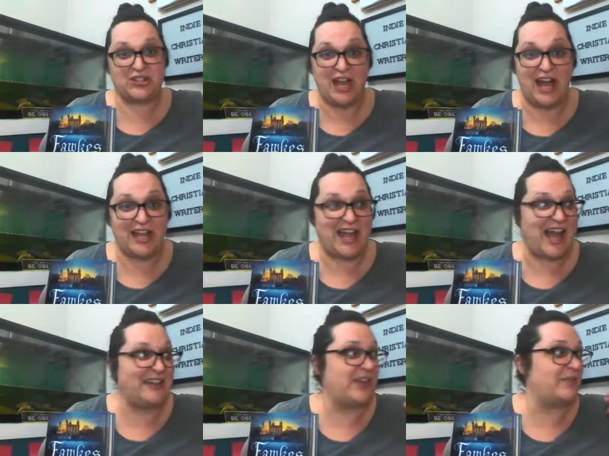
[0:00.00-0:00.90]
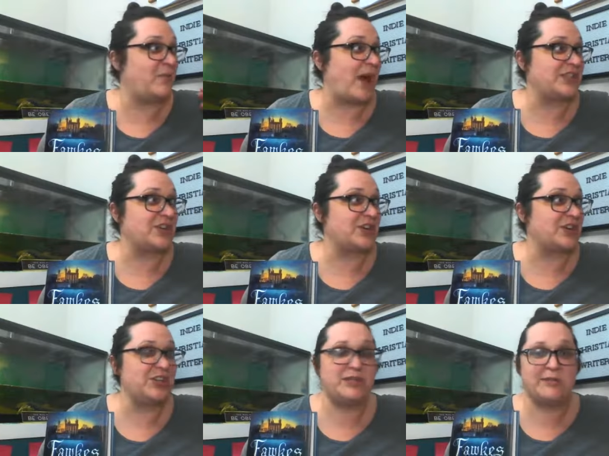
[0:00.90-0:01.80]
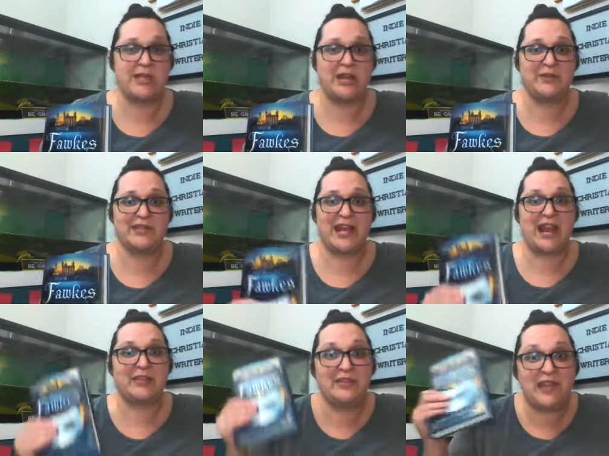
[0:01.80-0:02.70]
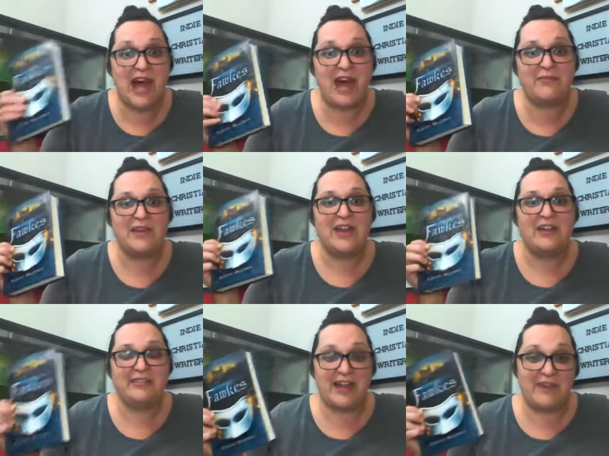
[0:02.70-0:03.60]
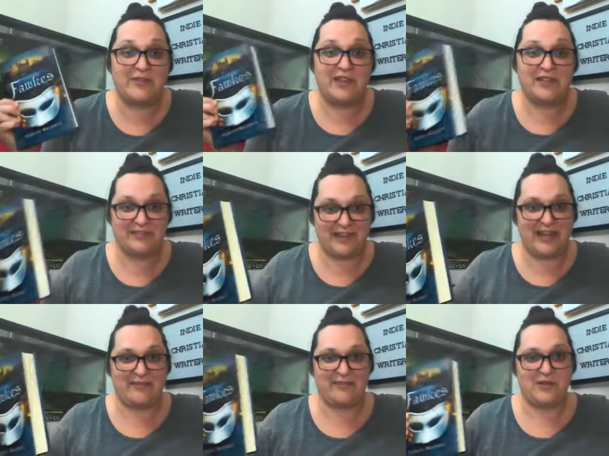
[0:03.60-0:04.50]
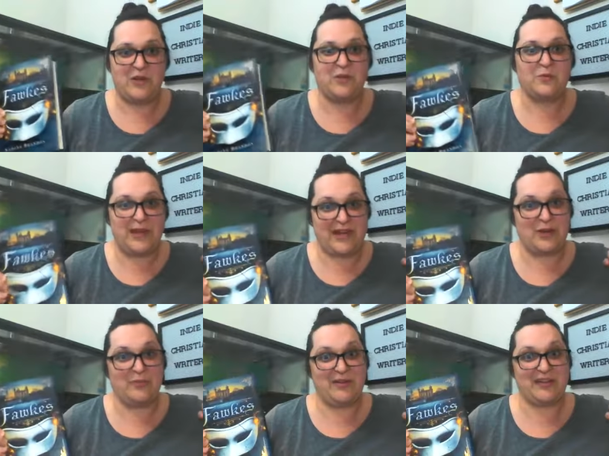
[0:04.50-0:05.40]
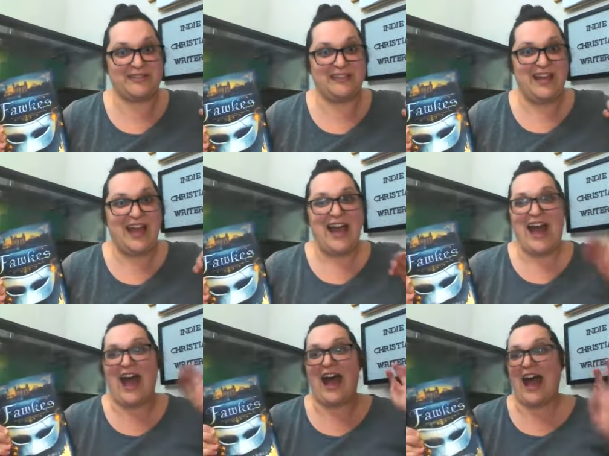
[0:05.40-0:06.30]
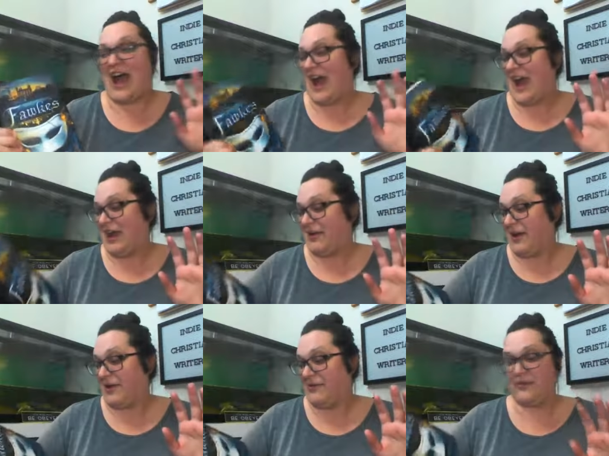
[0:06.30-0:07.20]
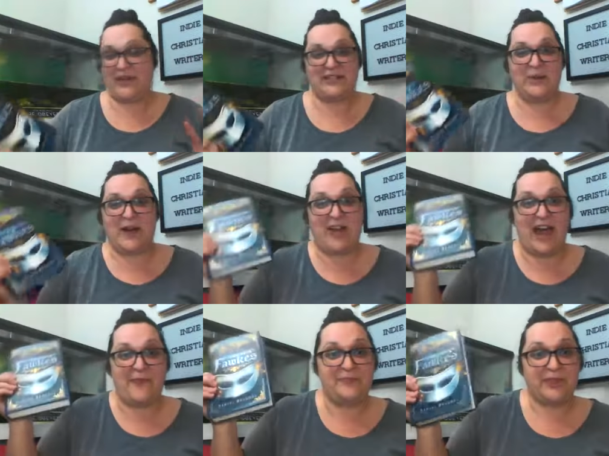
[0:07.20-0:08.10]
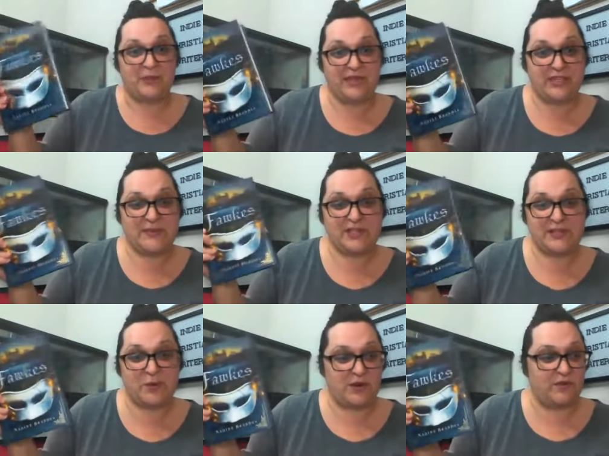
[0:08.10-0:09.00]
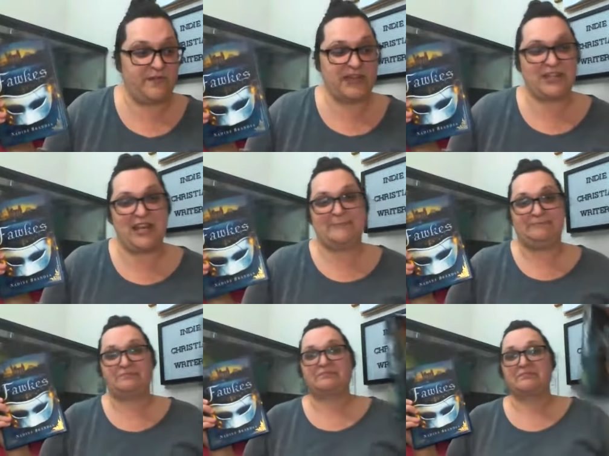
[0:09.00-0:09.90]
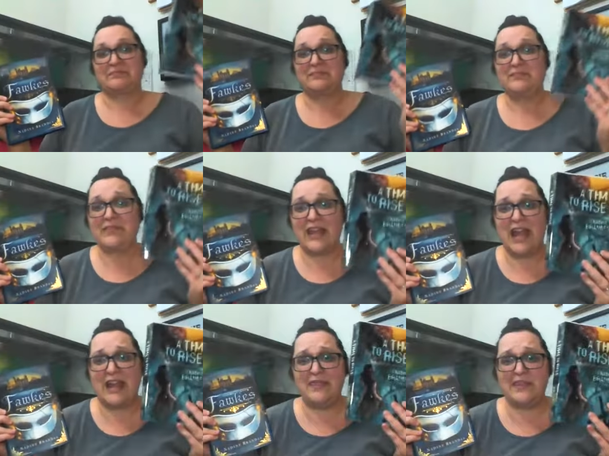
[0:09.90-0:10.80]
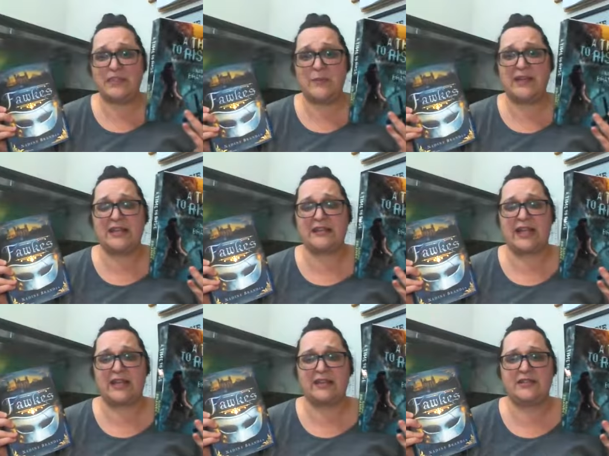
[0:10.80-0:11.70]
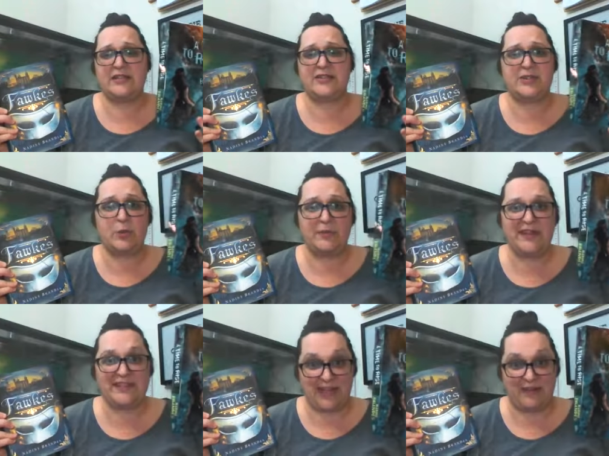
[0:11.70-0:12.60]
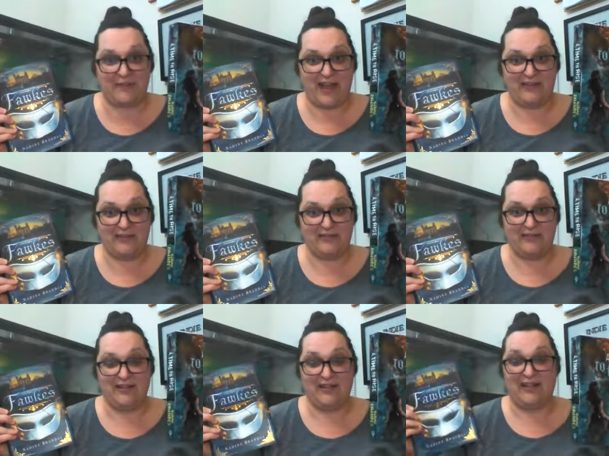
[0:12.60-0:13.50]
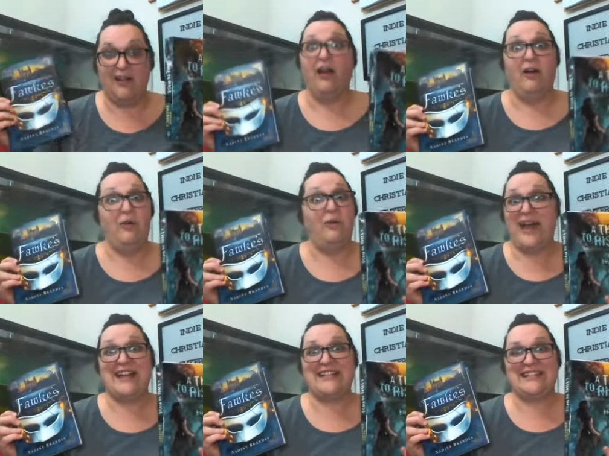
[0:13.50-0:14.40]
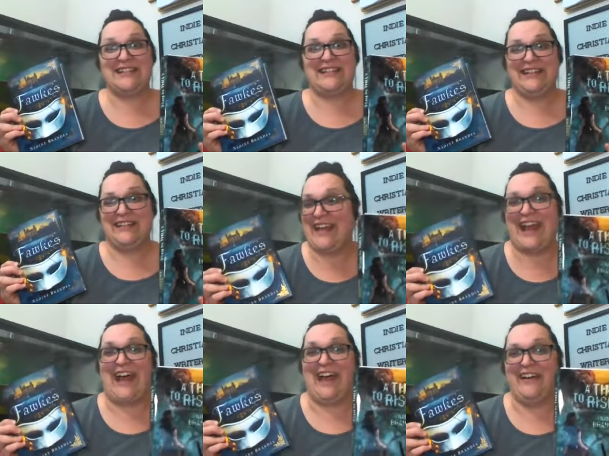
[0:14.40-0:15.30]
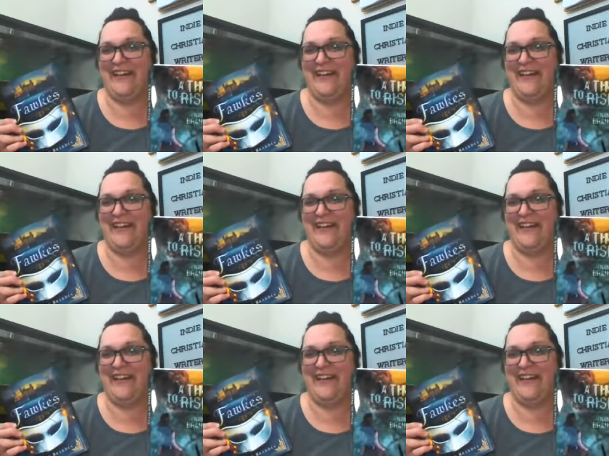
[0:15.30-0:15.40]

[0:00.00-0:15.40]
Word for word: talk. I love watching her YouTube channels and I love, love, love reading her books. I, uh, okay, so I've got this one's historical fiction and this one is like dystopian sci fi. What yeah.